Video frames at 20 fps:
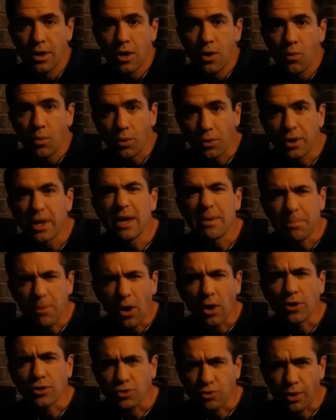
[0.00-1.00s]
We'll keep
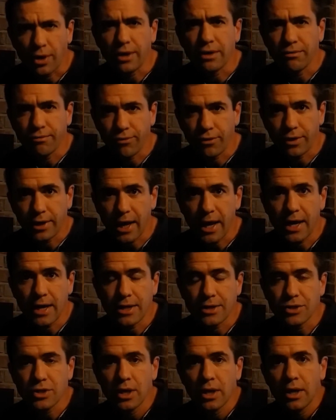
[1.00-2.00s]
ours running for
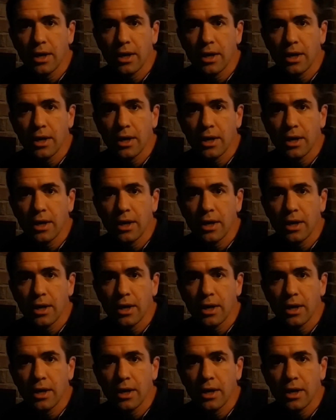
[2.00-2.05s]
days.